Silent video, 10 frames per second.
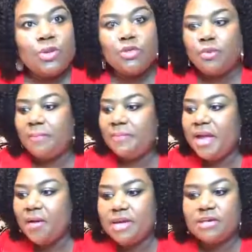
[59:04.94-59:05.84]
whether we're
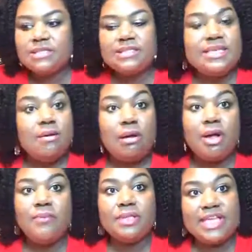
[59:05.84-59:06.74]
married or single
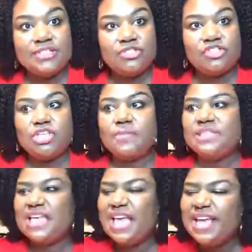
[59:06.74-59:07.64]
or in relationships,
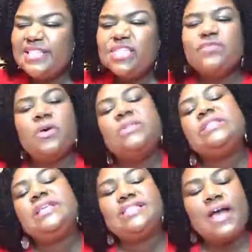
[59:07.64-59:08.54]
each of those
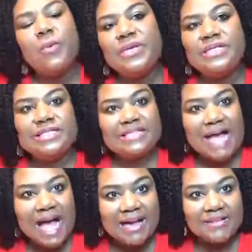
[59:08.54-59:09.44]
things that we
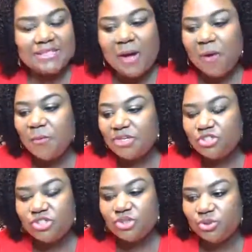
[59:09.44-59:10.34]
desire. So I
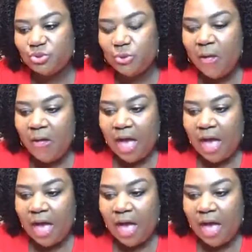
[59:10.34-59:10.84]
wish you